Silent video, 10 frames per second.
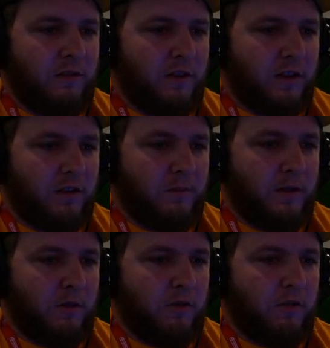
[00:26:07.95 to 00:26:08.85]
Like in the
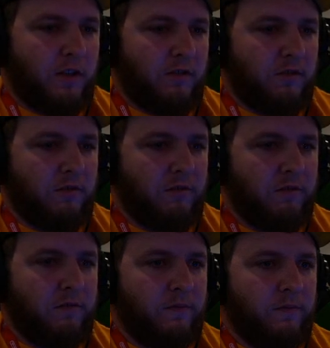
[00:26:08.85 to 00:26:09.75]
middle of these.
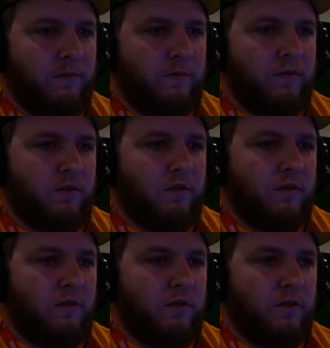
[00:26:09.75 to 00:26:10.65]

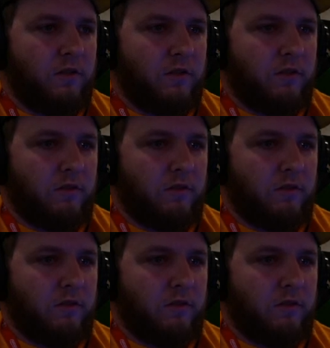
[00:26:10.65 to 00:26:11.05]
So.